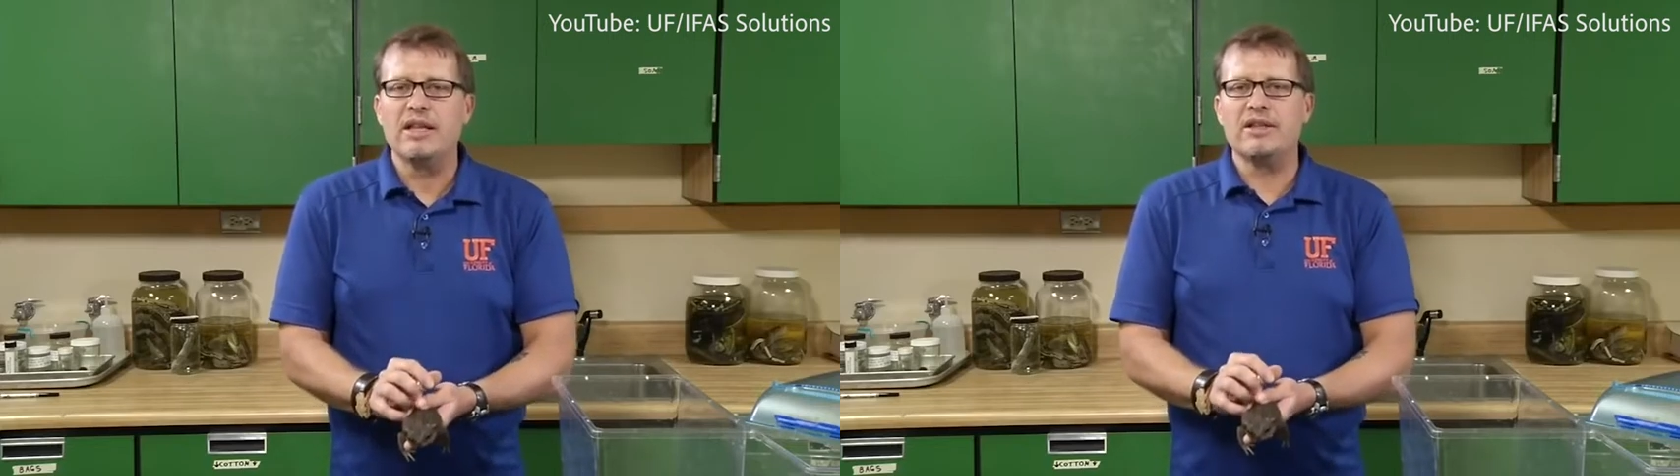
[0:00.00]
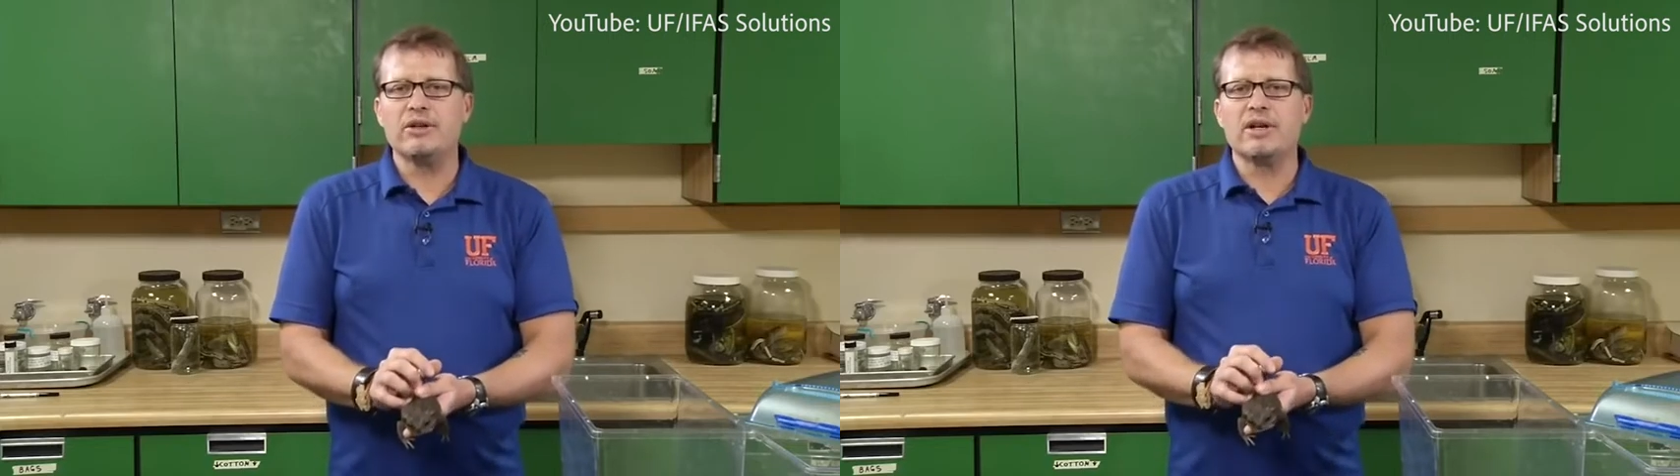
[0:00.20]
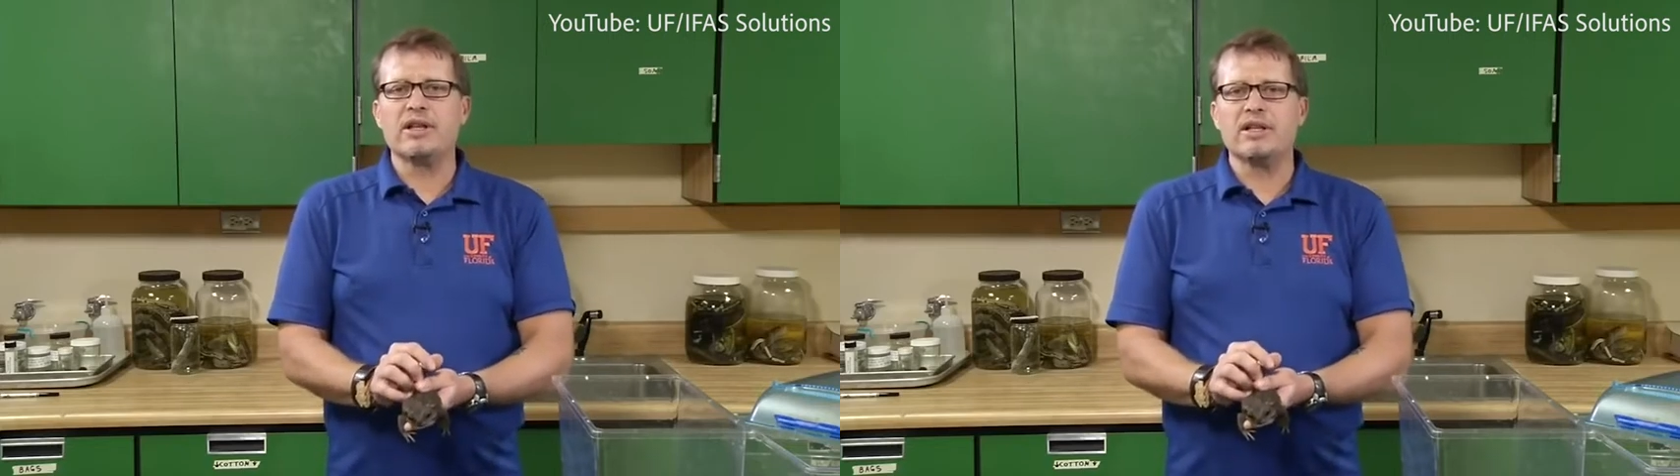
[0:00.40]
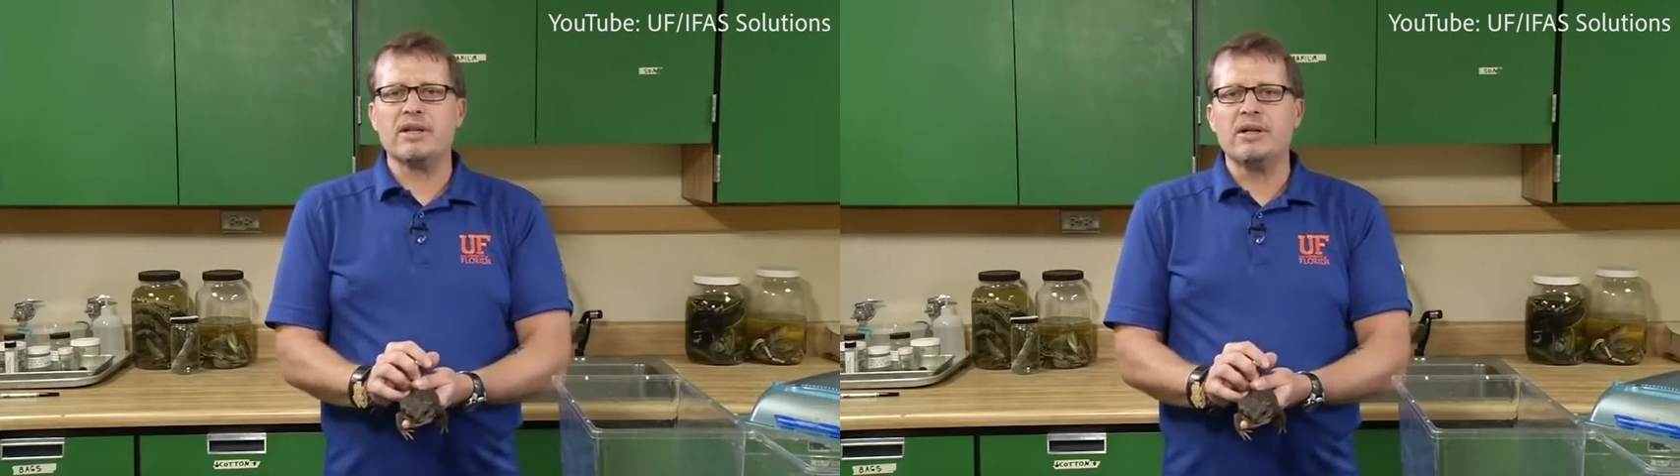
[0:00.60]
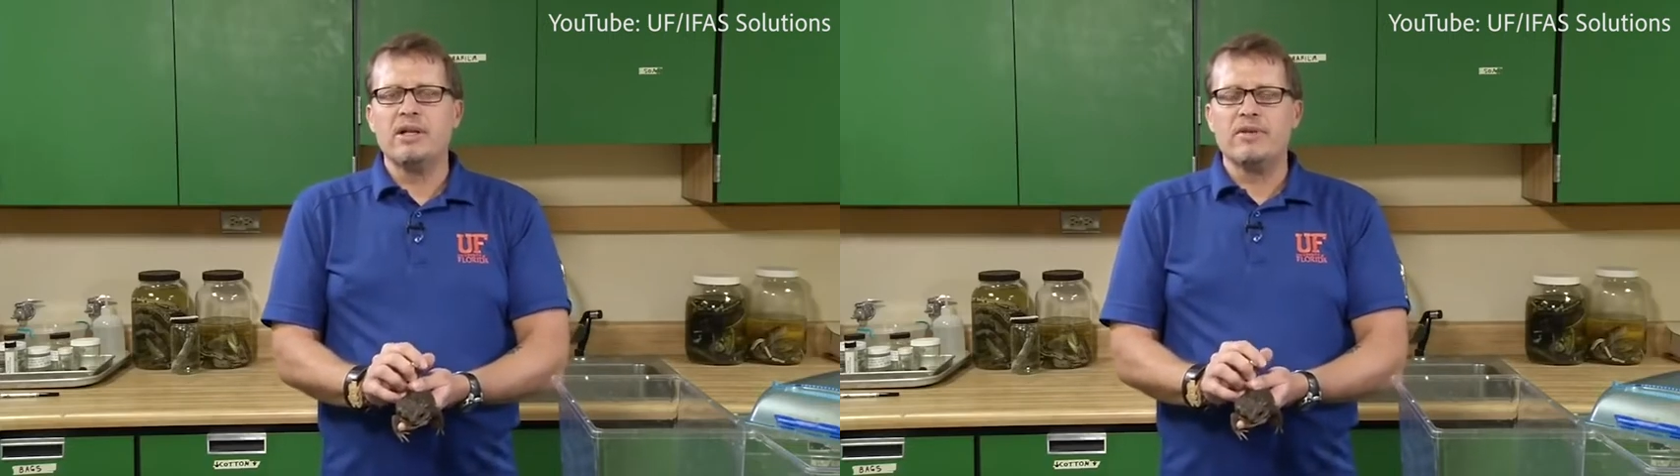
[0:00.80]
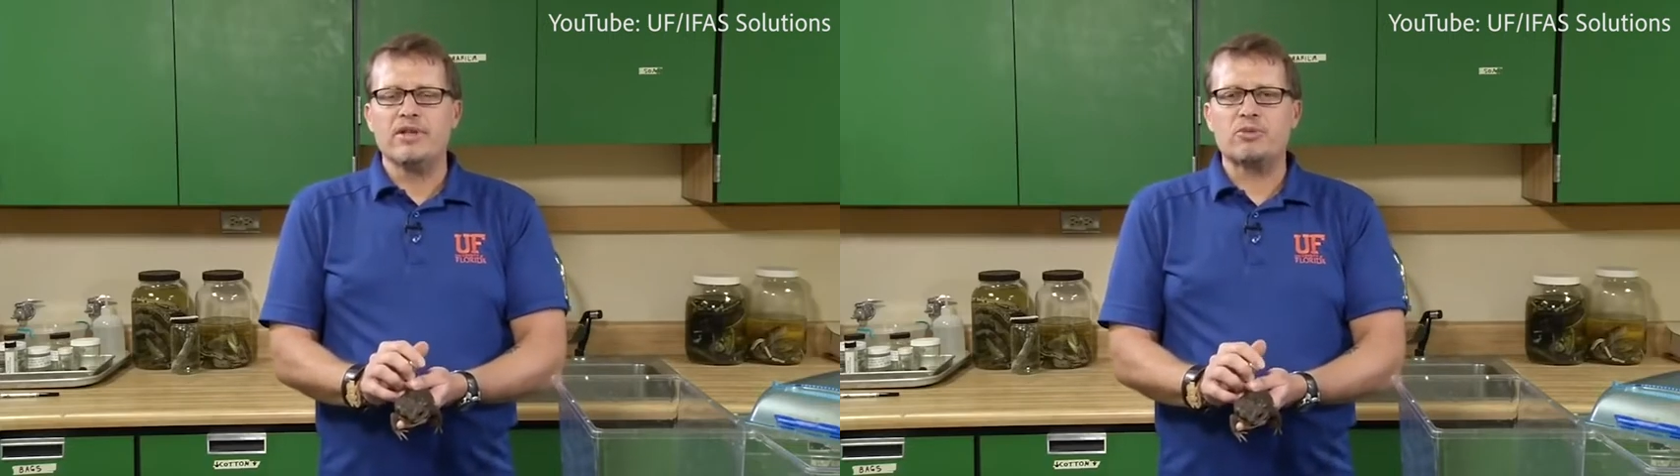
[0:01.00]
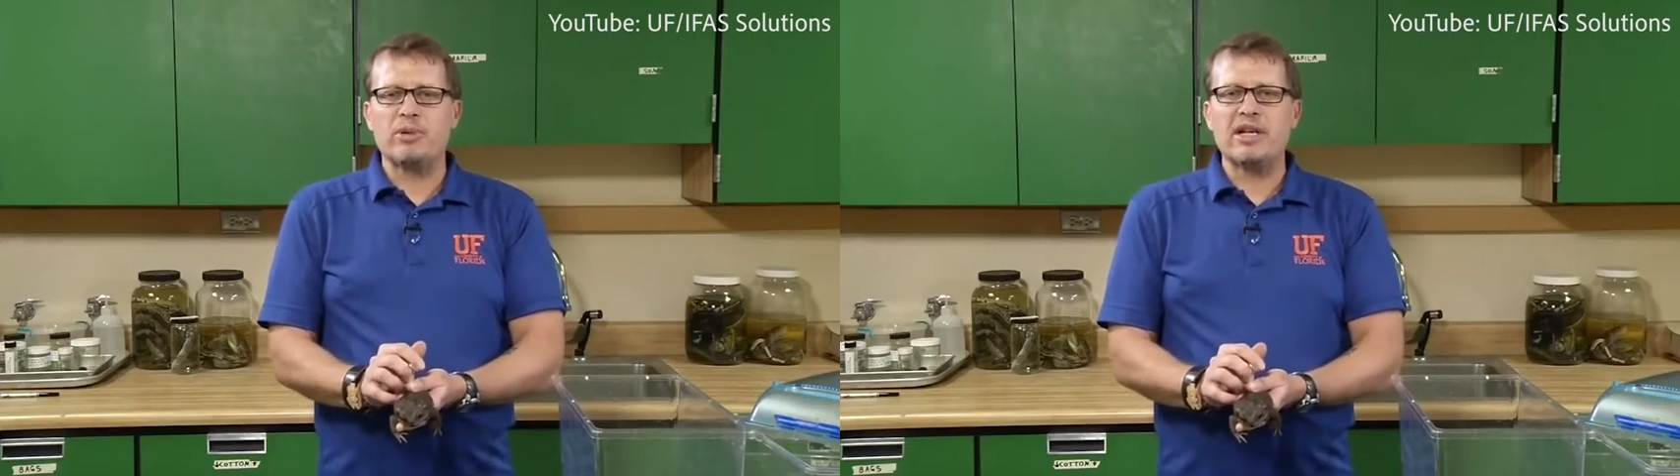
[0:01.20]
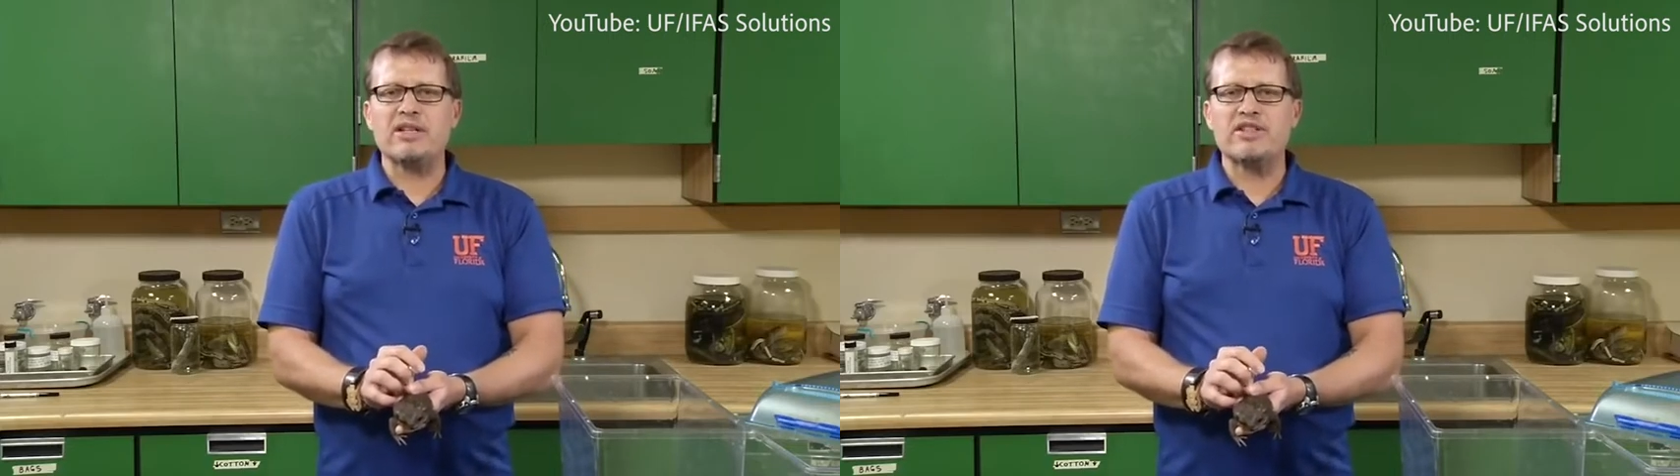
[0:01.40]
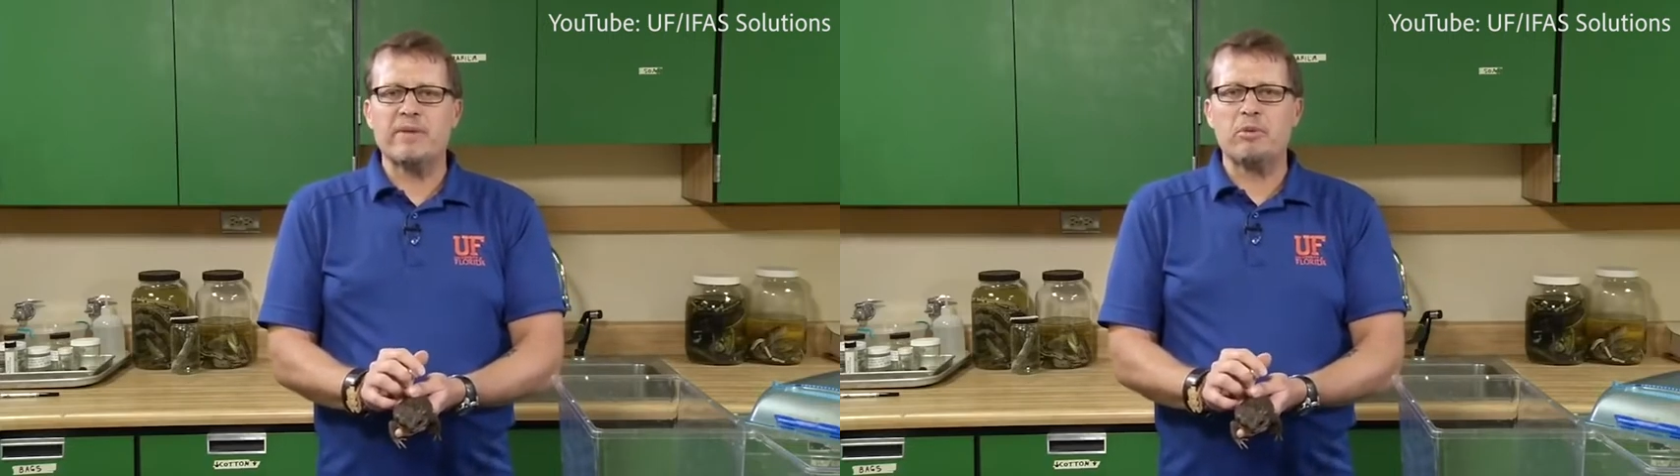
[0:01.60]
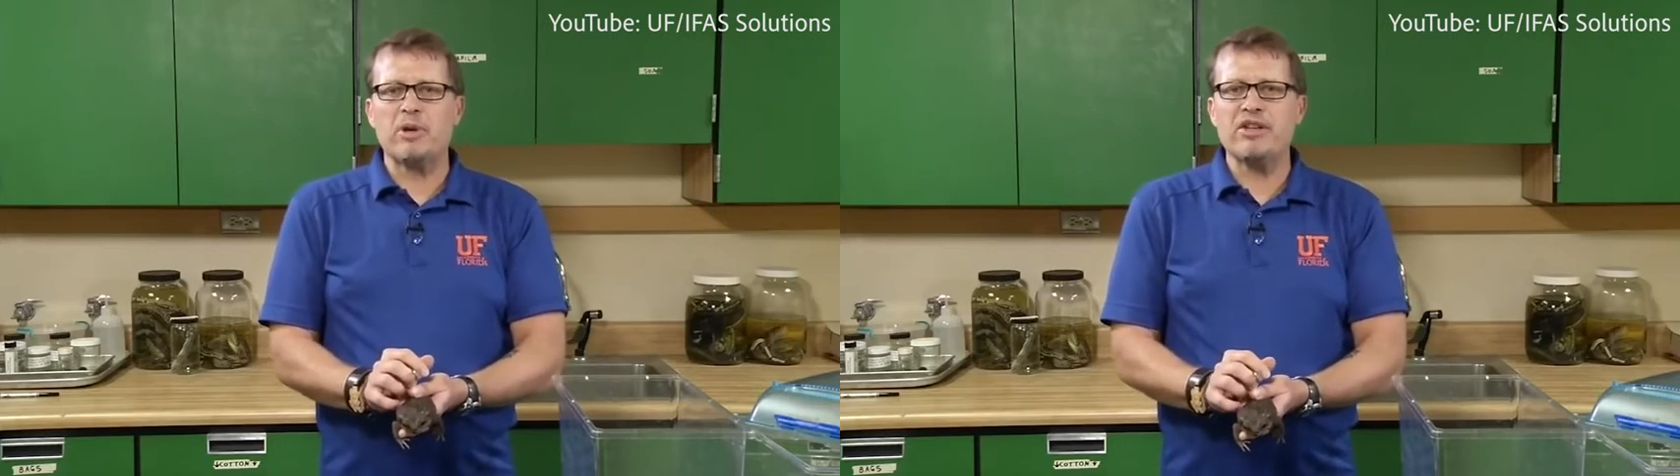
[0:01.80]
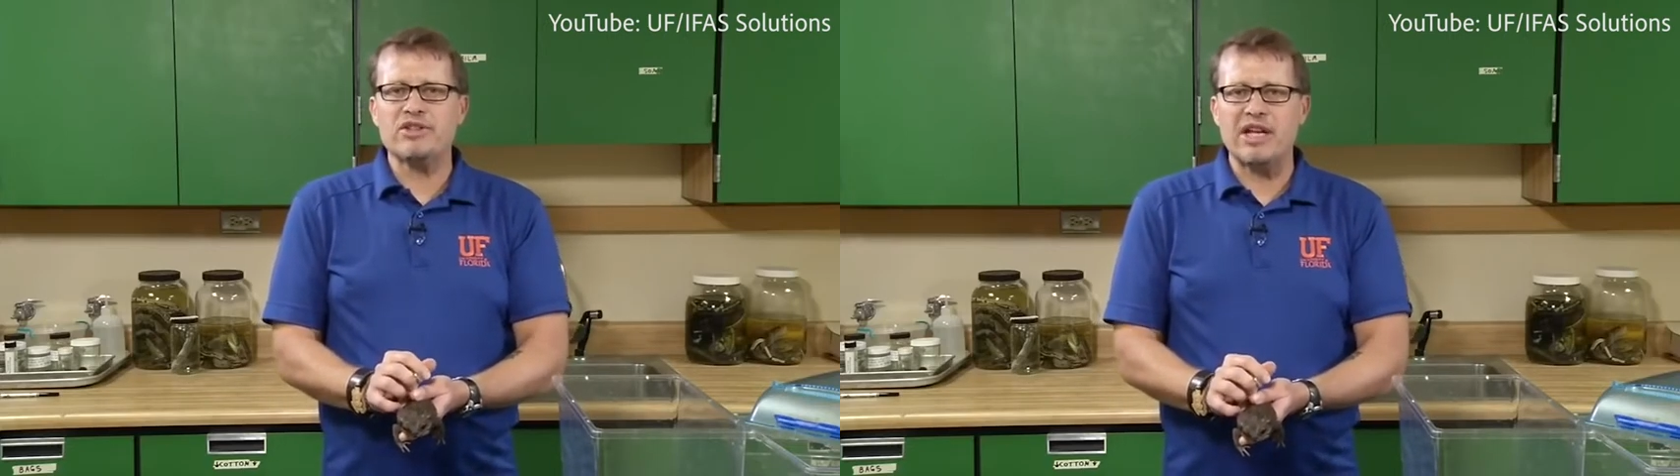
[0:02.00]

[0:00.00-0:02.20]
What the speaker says: During the spring and summer months,